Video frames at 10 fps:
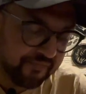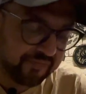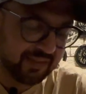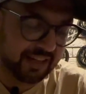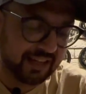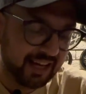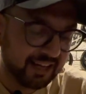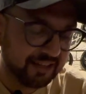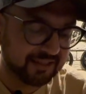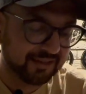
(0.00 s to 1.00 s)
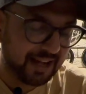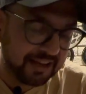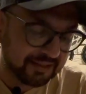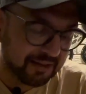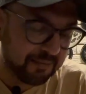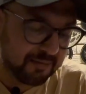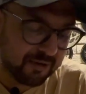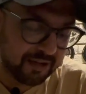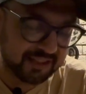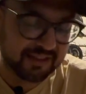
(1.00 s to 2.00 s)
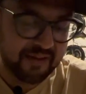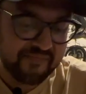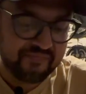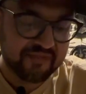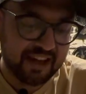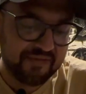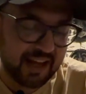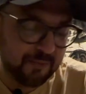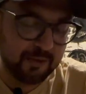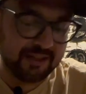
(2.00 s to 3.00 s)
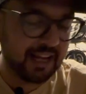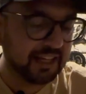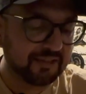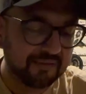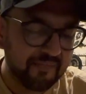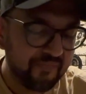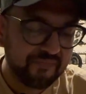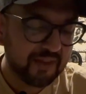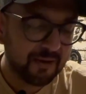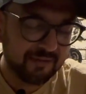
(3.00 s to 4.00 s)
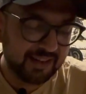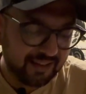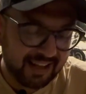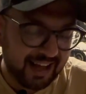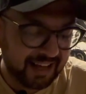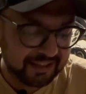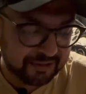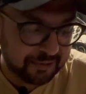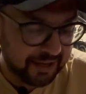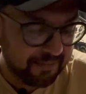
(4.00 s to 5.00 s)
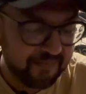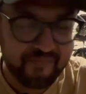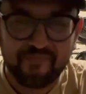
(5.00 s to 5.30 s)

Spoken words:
the cake is nice and moist, and then with that vanilla ice cream,